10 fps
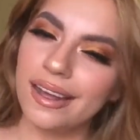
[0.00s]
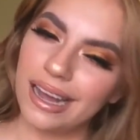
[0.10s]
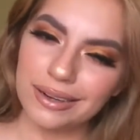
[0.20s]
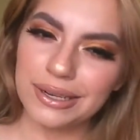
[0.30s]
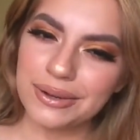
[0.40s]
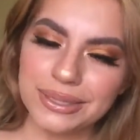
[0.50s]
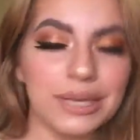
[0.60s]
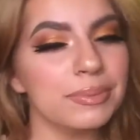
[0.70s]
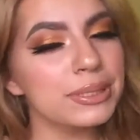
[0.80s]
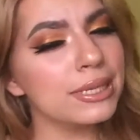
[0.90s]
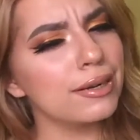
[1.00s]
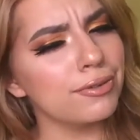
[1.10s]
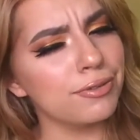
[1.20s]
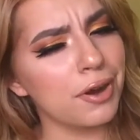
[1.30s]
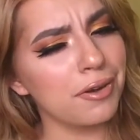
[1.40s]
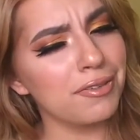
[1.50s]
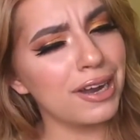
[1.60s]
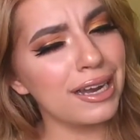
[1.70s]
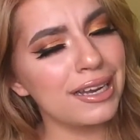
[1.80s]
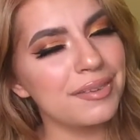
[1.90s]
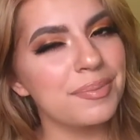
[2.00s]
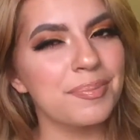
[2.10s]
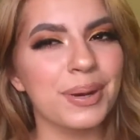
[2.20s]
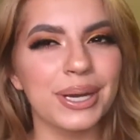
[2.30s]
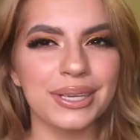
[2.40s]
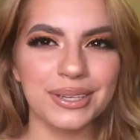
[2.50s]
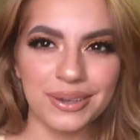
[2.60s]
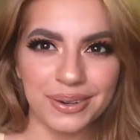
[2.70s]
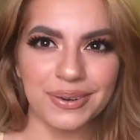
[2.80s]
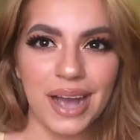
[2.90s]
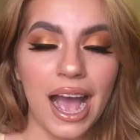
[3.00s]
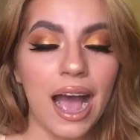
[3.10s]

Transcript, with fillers: I don't know, it's almost like a fall vibe, but you know,